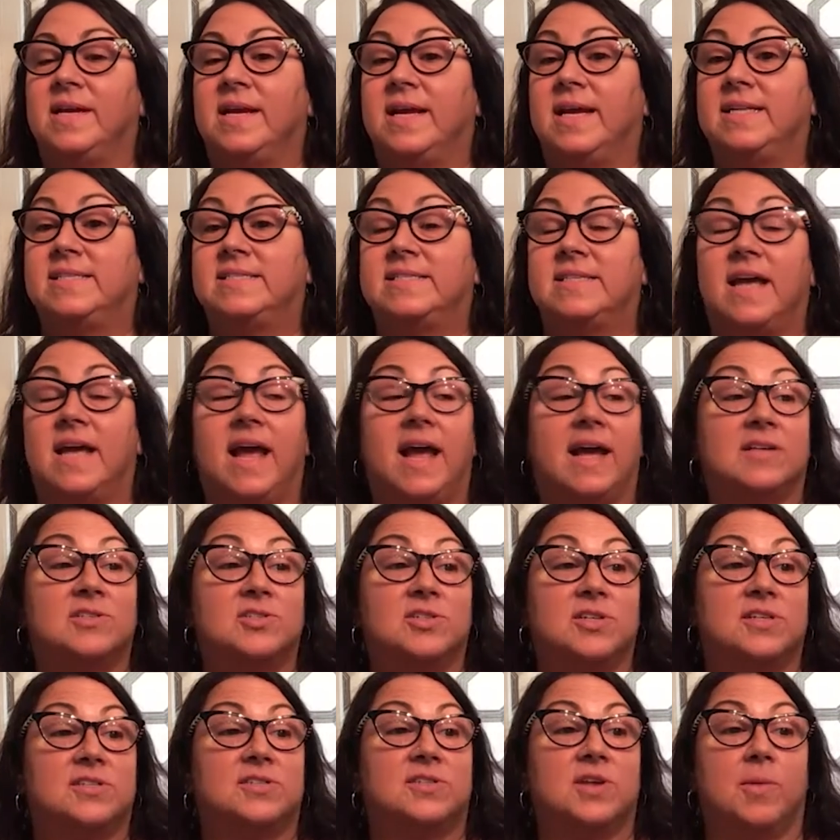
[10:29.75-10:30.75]
It's
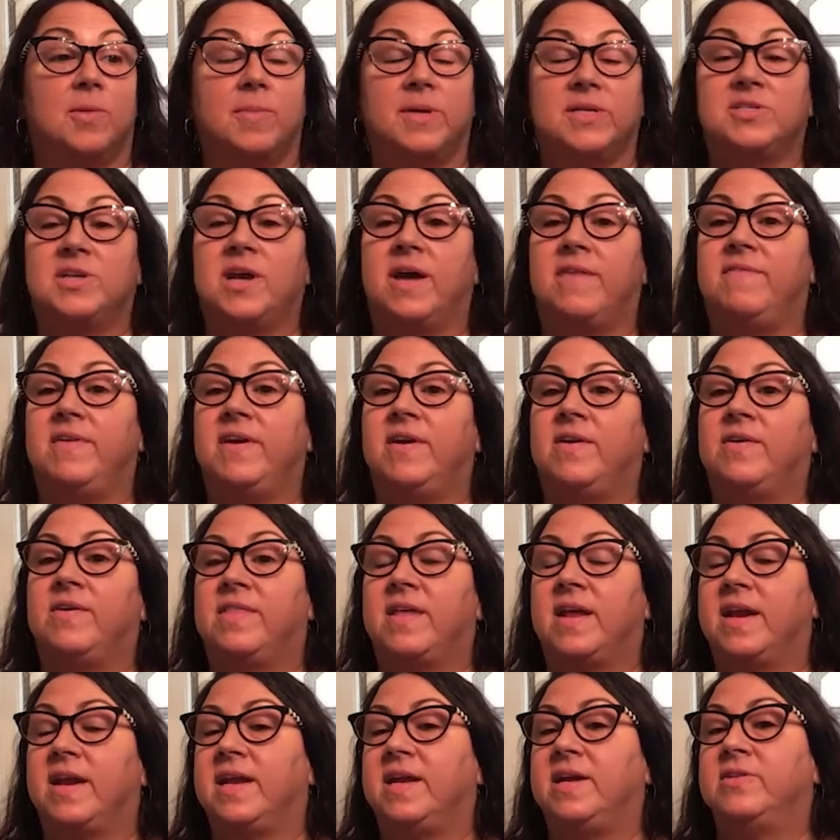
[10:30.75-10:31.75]
actually so much heavier
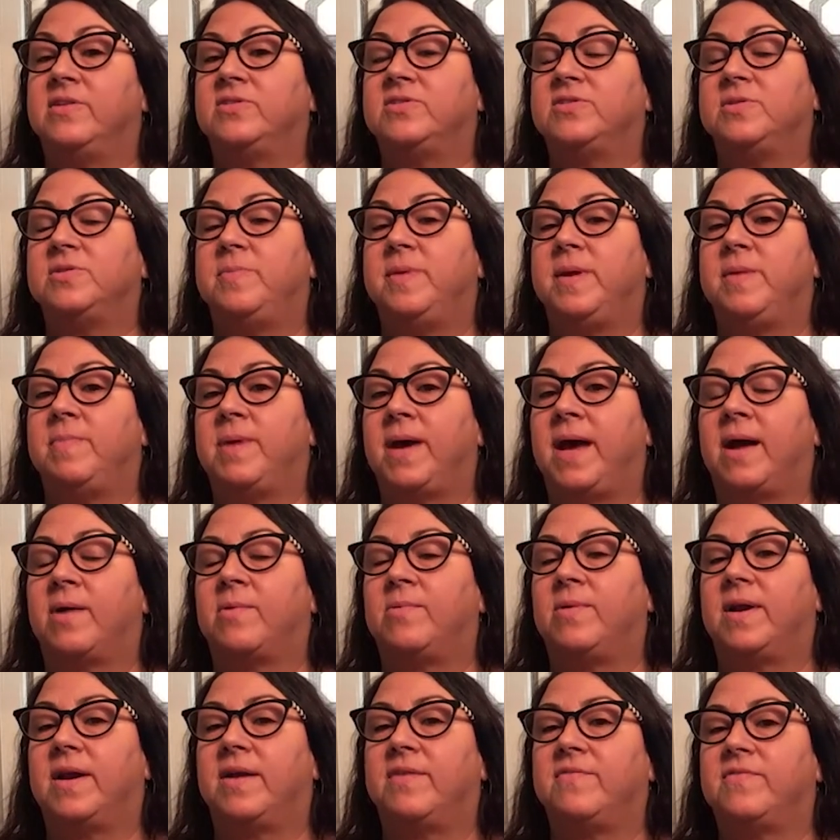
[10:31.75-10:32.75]
than it used to be back
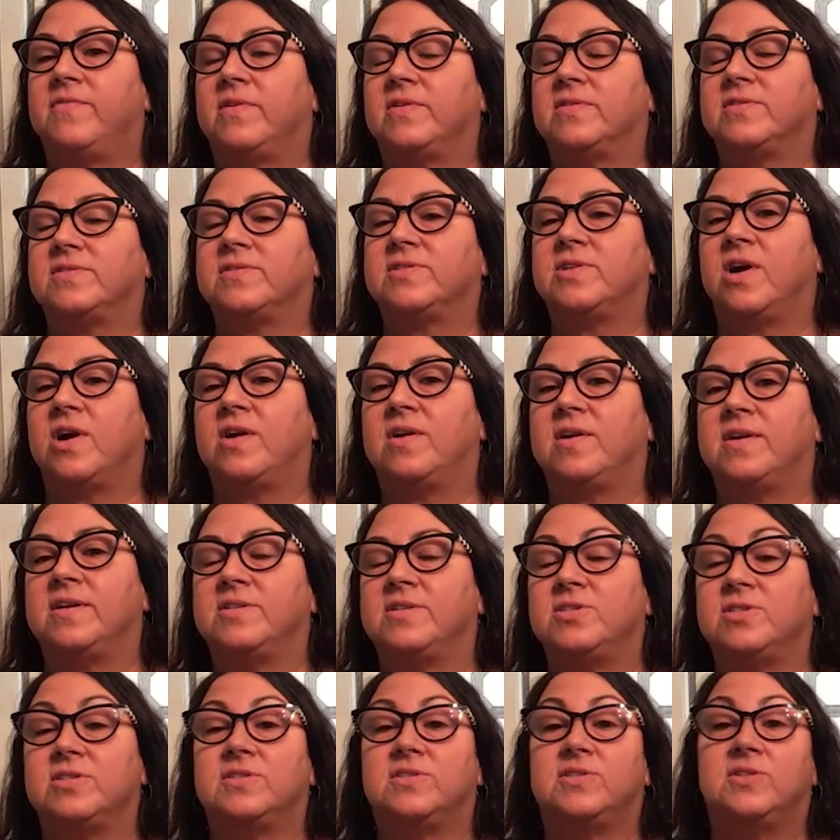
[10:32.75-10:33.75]
when I first started,
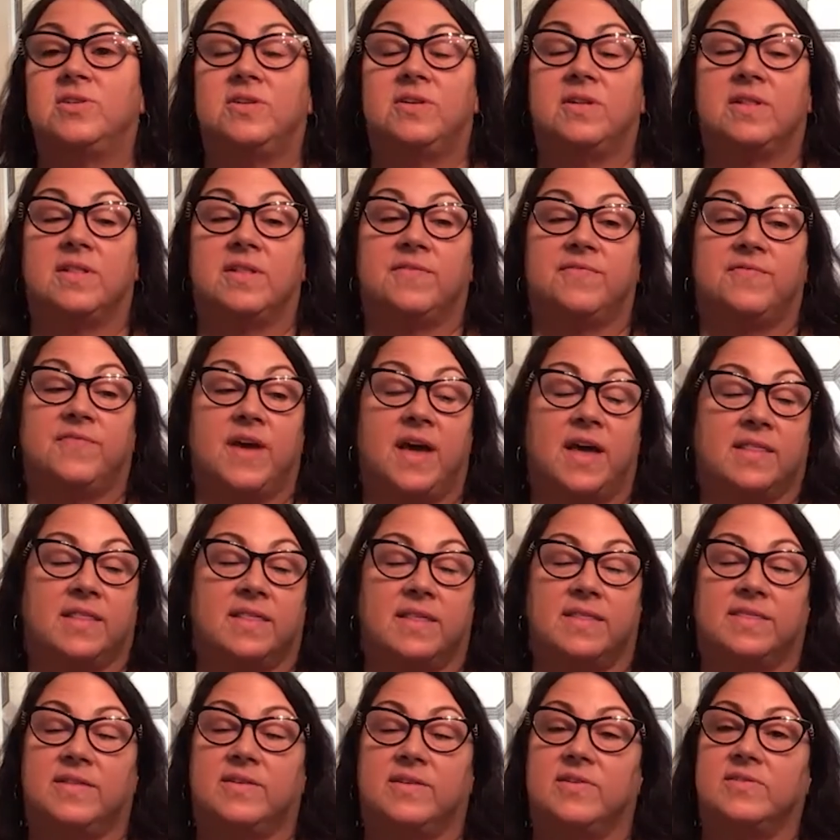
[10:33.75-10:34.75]
just due to the fact
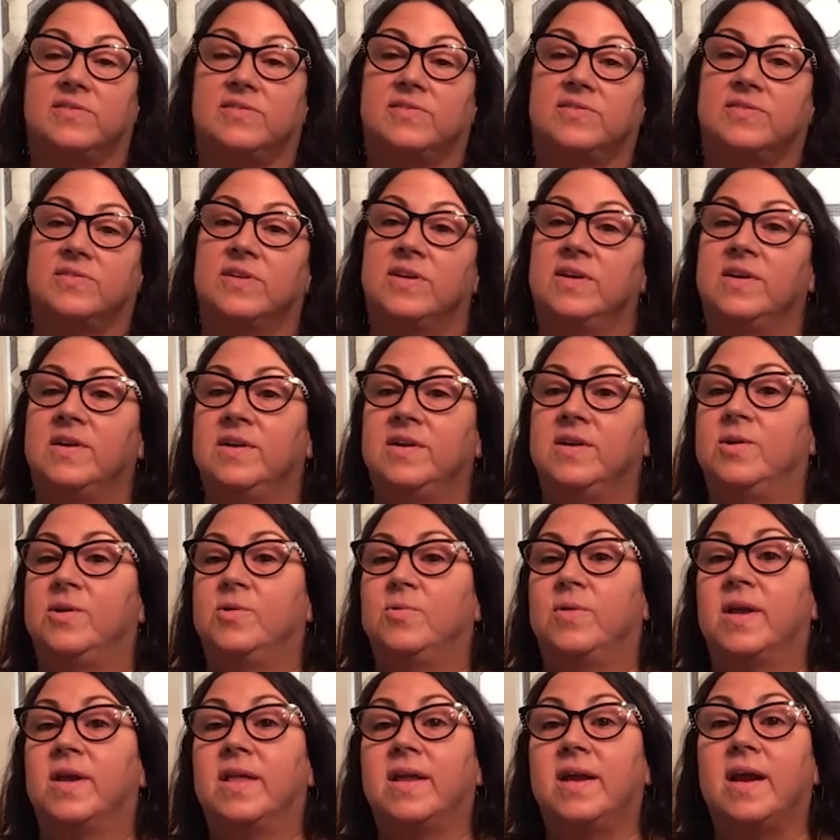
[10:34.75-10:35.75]
that there's
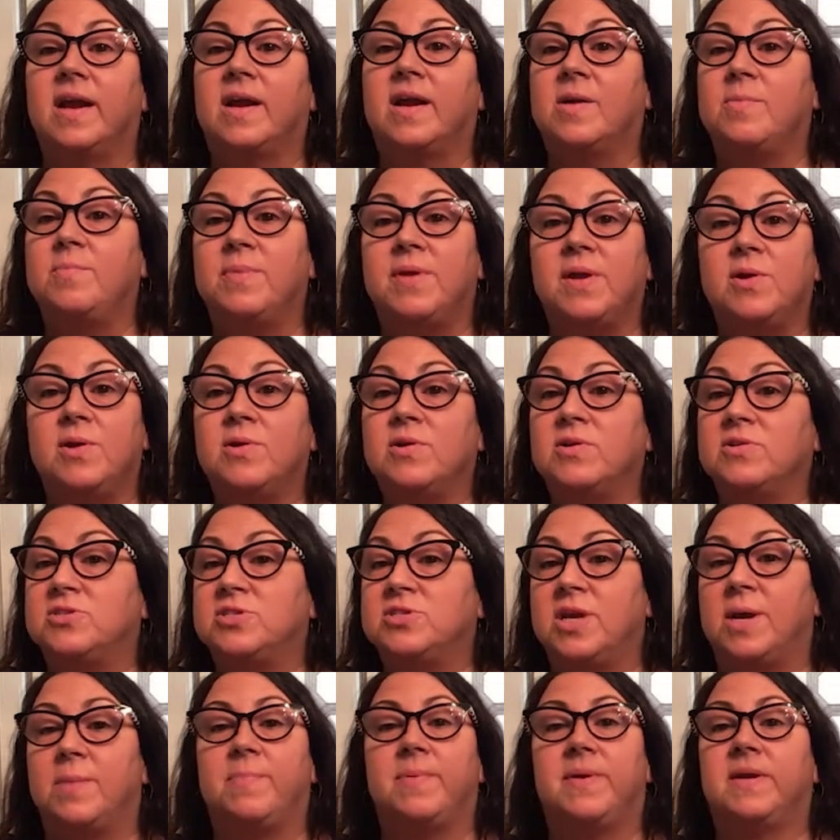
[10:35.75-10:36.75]
really a computer
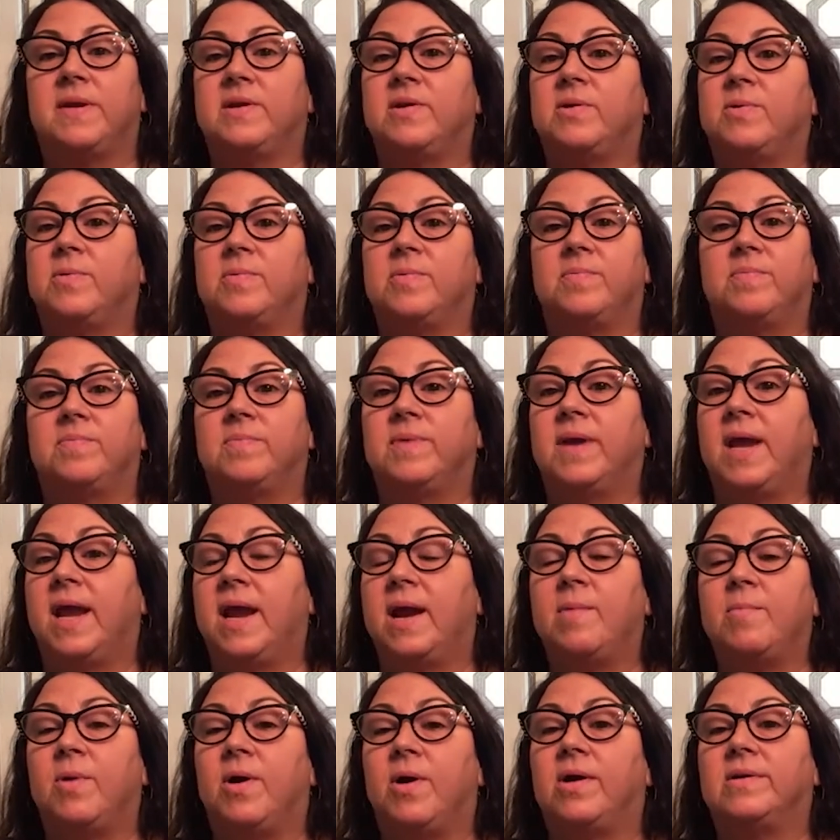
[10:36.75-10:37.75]
chip in your
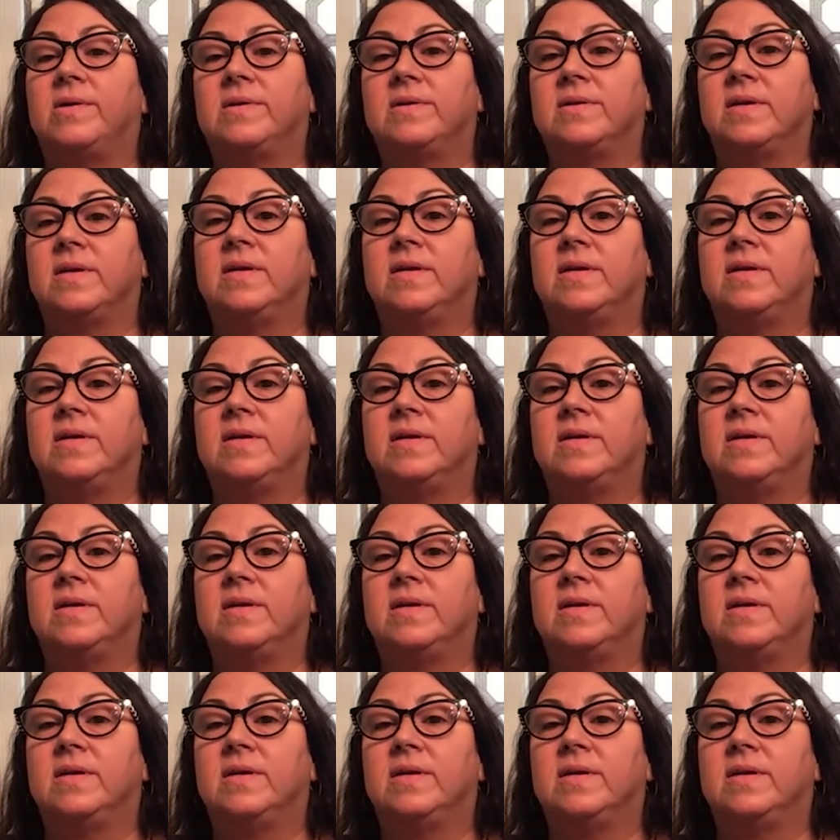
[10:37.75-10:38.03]
camera.